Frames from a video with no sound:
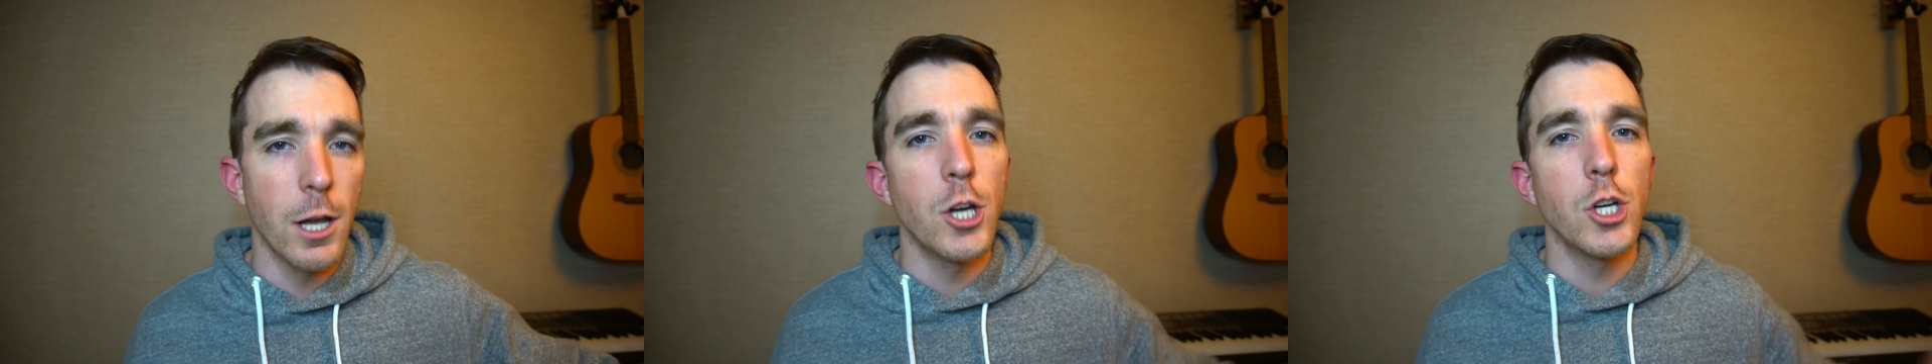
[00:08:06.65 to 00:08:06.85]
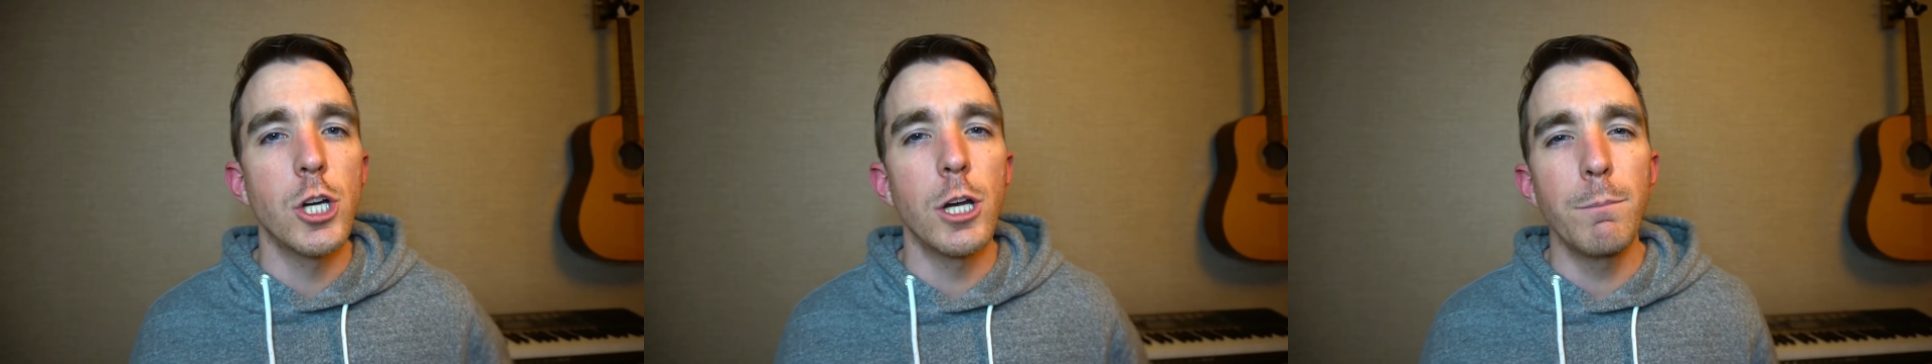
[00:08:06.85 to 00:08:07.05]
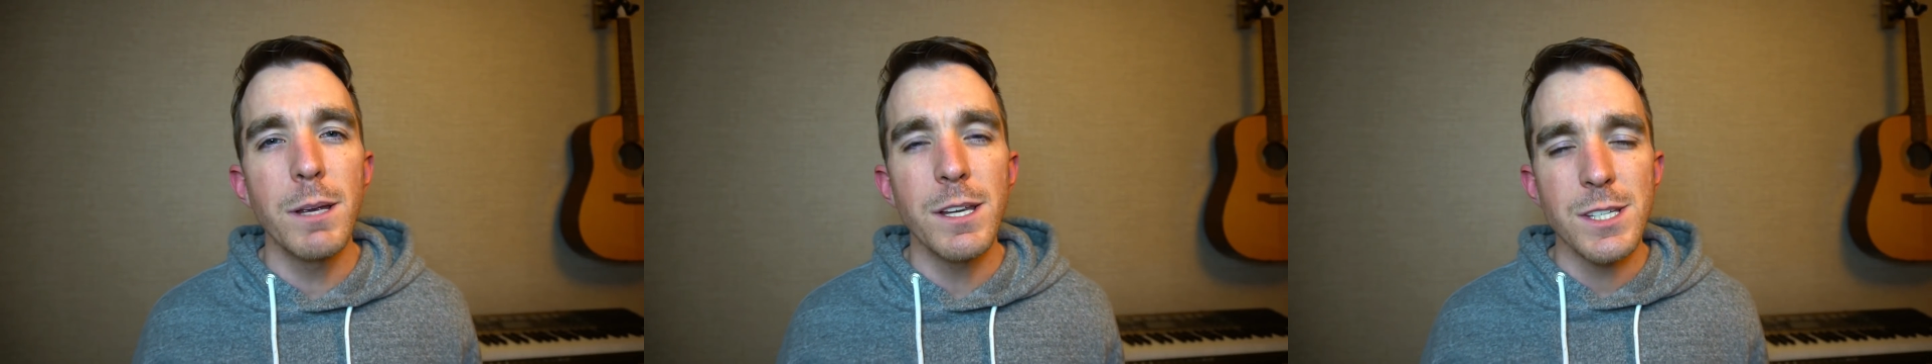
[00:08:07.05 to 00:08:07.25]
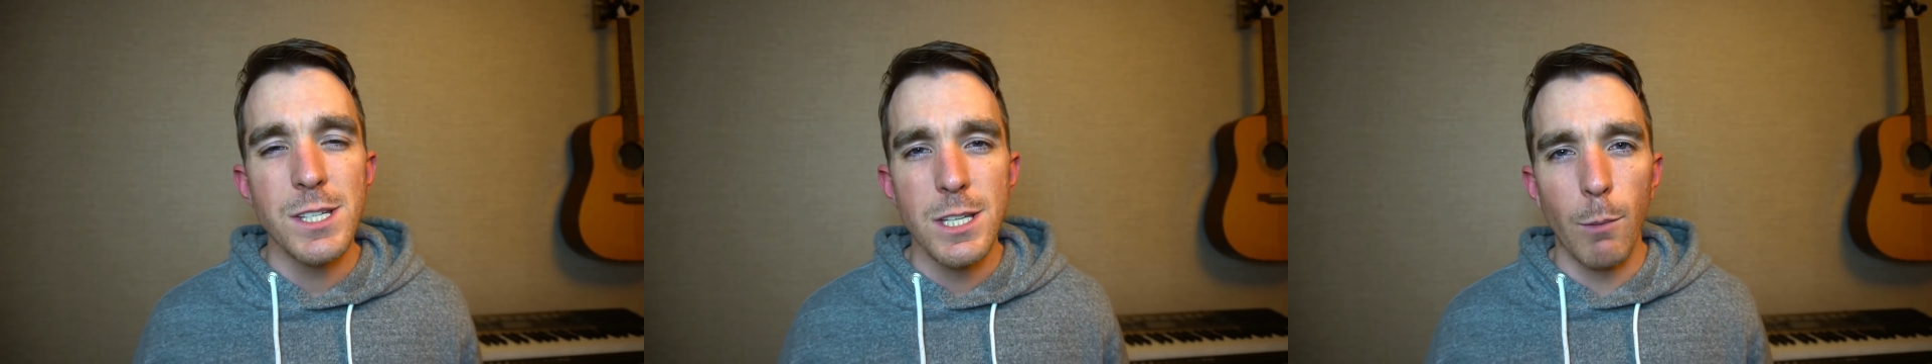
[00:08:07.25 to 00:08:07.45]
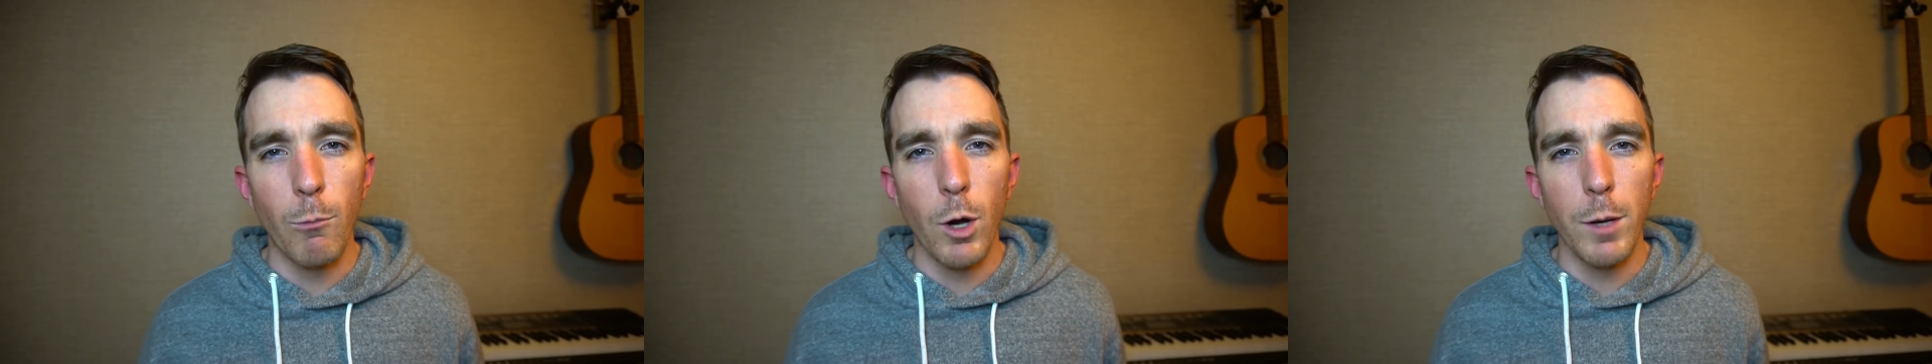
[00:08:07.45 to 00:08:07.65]
could be
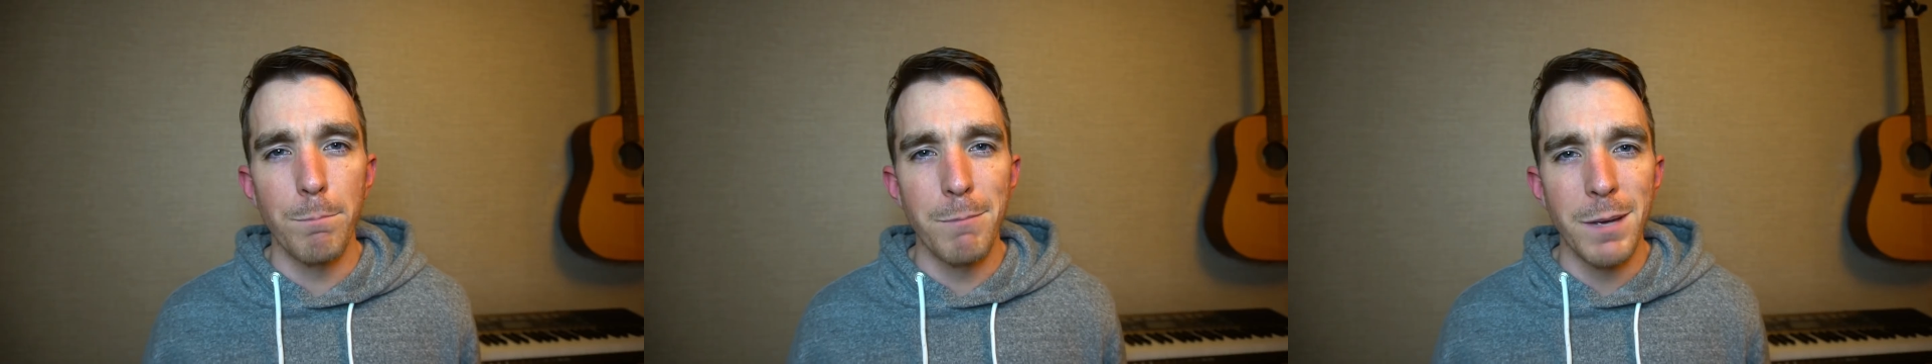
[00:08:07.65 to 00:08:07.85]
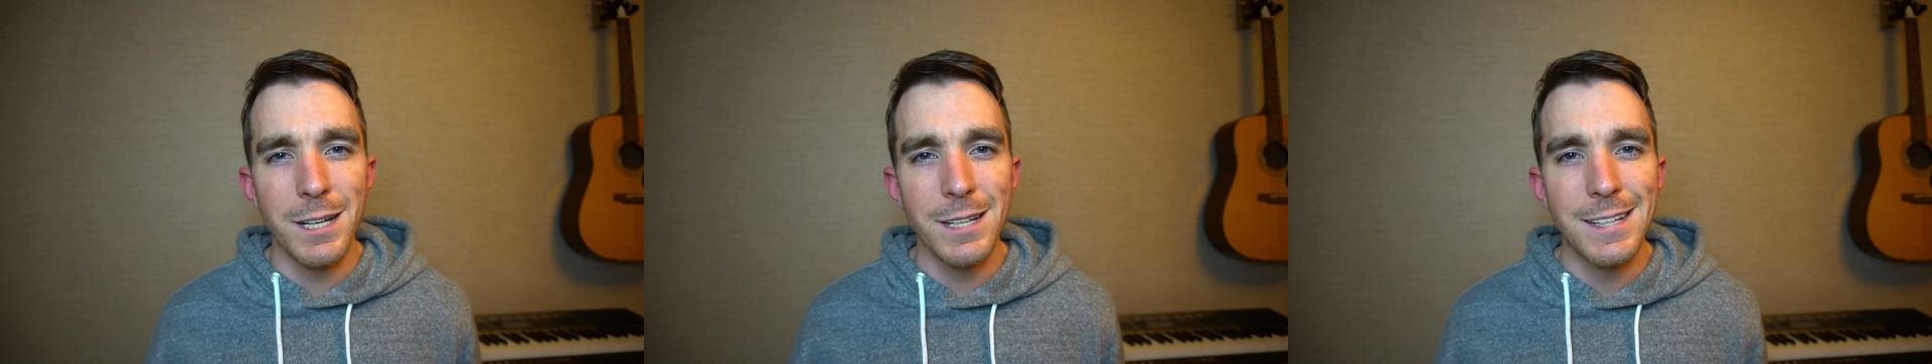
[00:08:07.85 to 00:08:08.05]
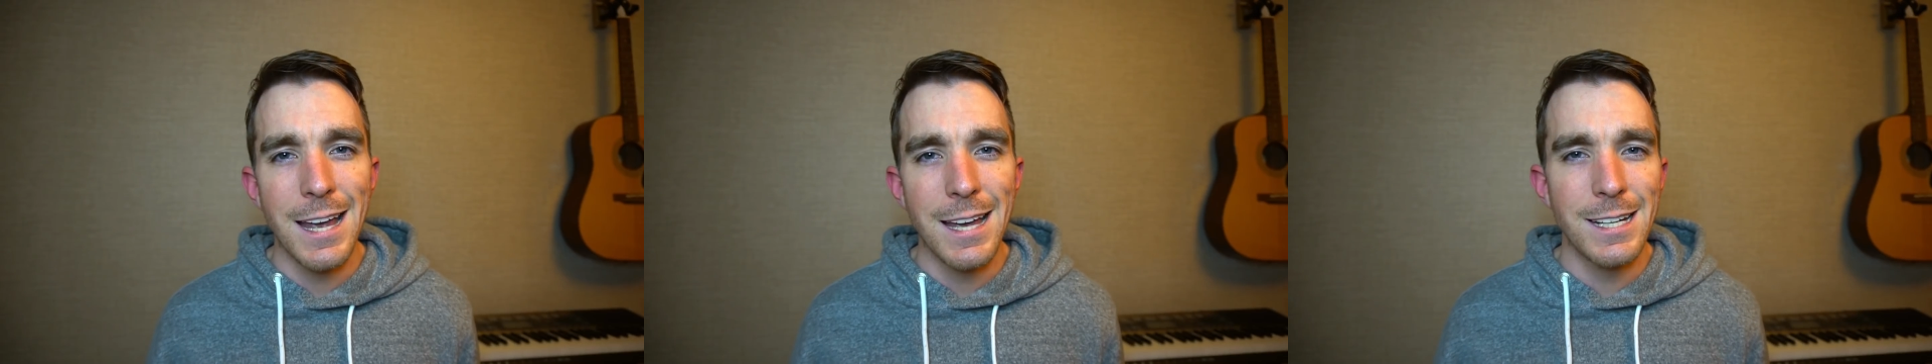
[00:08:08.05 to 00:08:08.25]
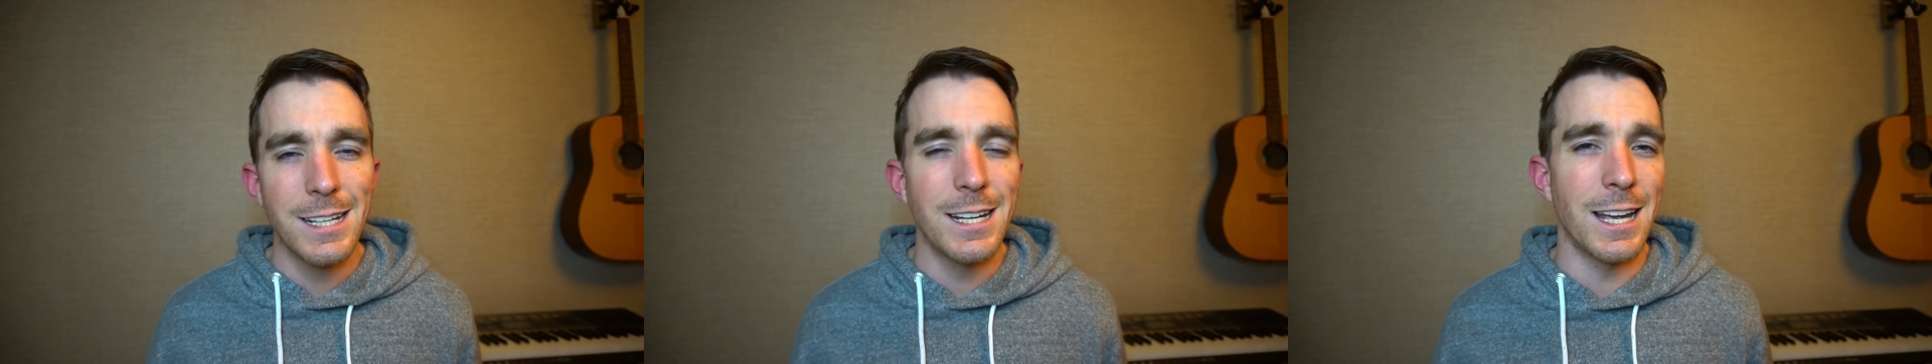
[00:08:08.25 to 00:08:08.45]
somewhat mitigated